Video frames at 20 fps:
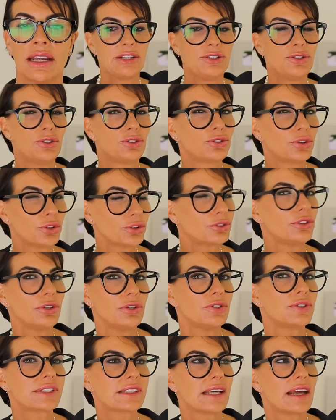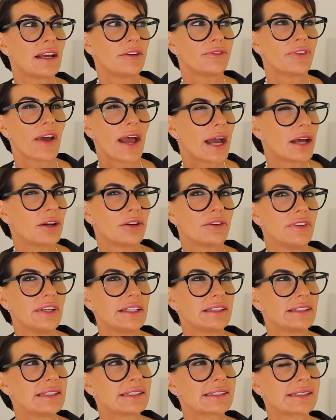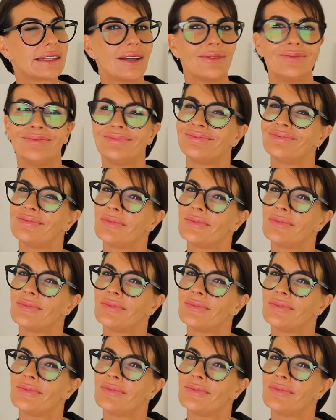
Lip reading: Did you talk to yourself out of it and say,